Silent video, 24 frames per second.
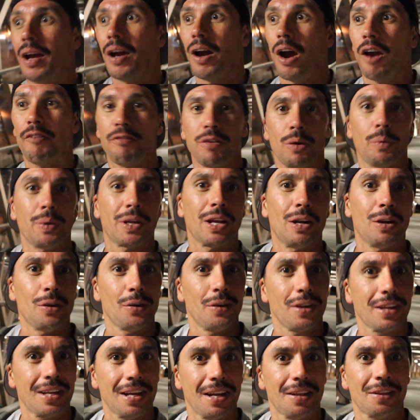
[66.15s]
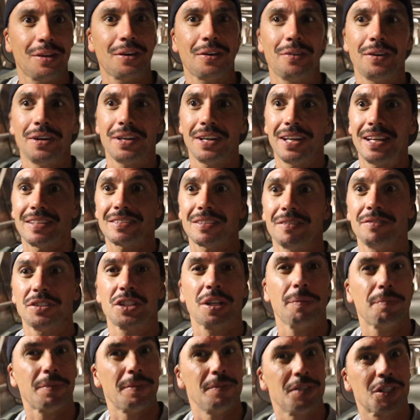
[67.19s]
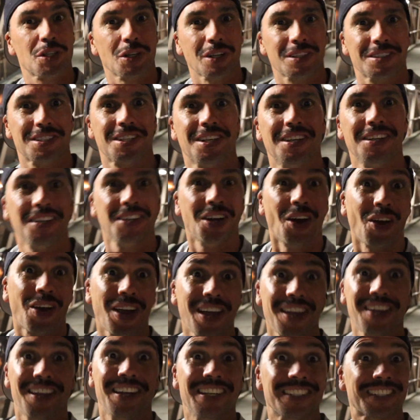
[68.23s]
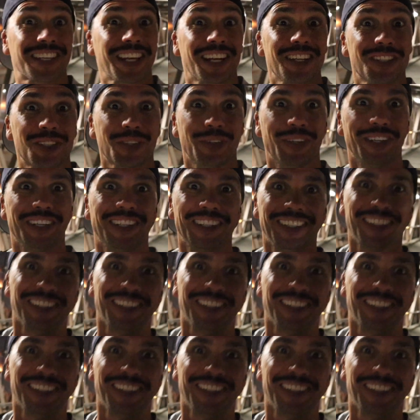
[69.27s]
hopefully we can learn together and get some tips and tricks. Okay, let's get into it.